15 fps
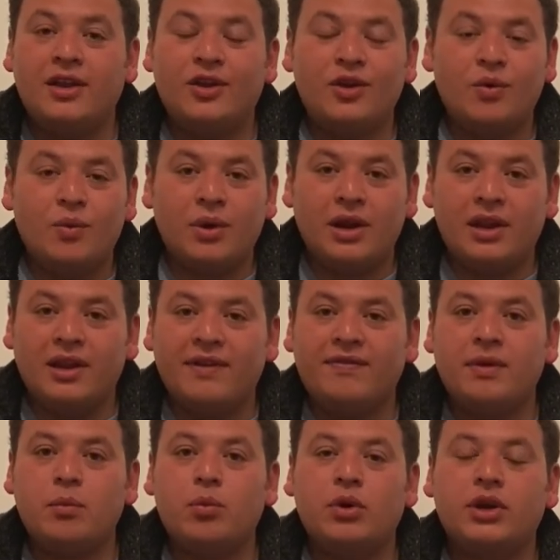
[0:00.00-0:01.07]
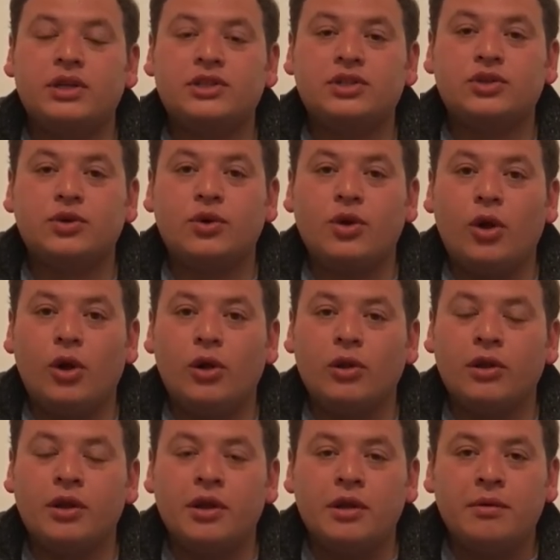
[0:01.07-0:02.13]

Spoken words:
You don't wanna leave them where it's too cold,